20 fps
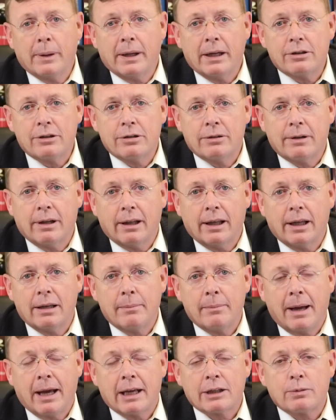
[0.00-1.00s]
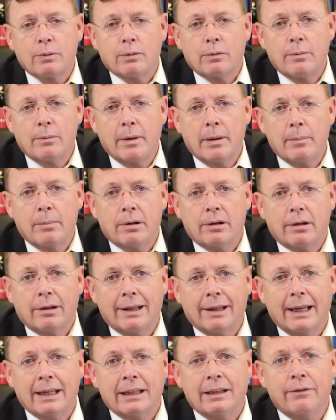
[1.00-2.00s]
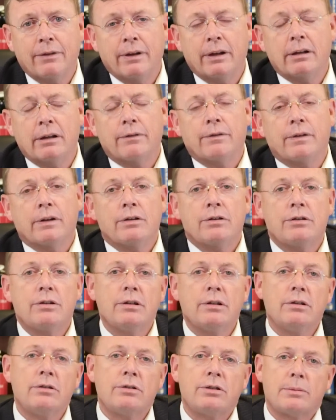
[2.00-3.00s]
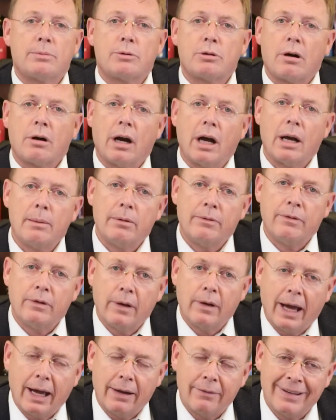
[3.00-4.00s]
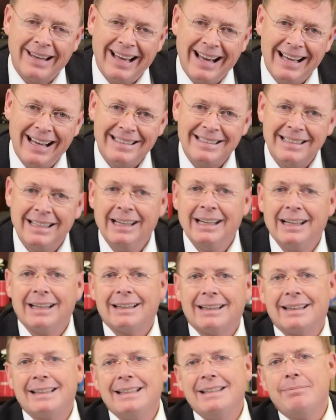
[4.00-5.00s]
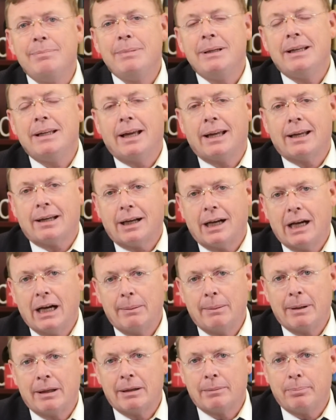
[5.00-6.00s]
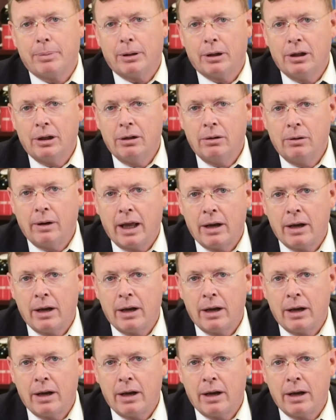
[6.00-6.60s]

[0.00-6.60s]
we get to Ghislaine Maxwell, remember, like the video if you do, subscribe if you have not, leave me a comment below,